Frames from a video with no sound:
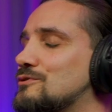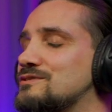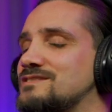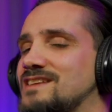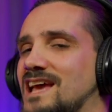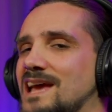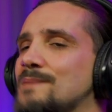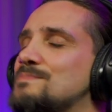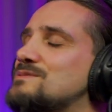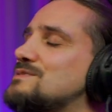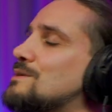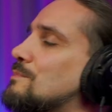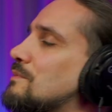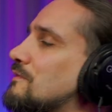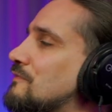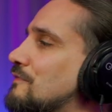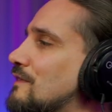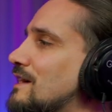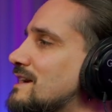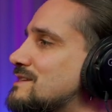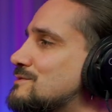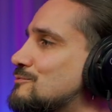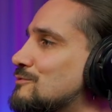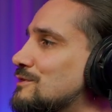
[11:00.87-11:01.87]
tape stop
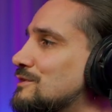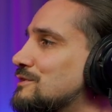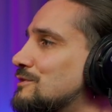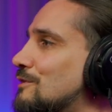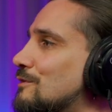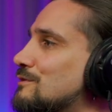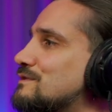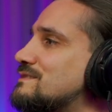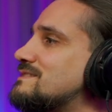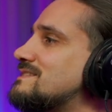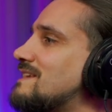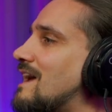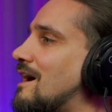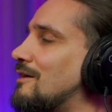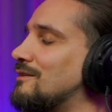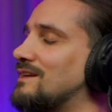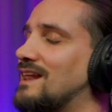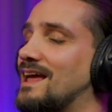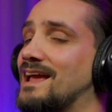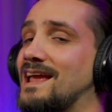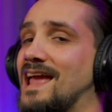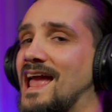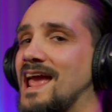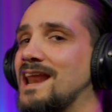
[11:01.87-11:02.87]
effects will not sound
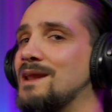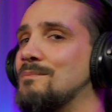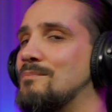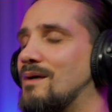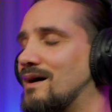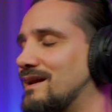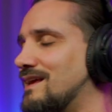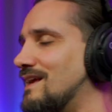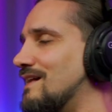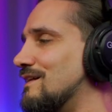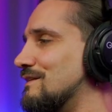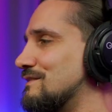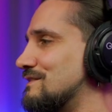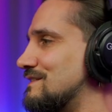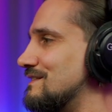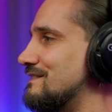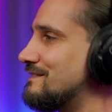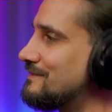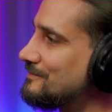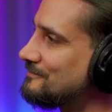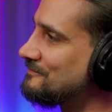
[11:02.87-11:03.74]
like anybody else's.